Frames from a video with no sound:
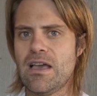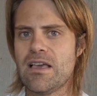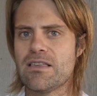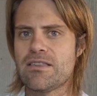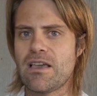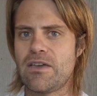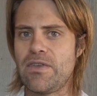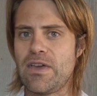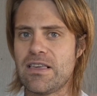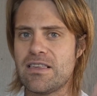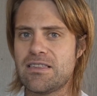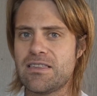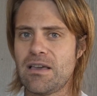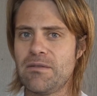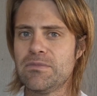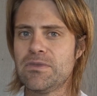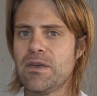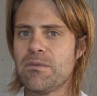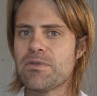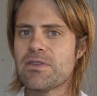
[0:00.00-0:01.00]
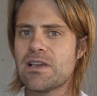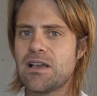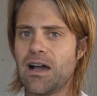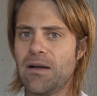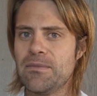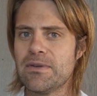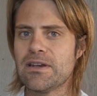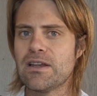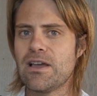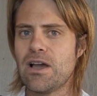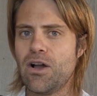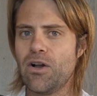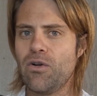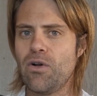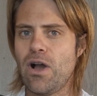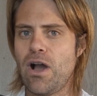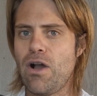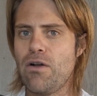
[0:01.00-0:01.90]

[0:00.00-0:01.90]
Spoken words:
So their symptoms come and go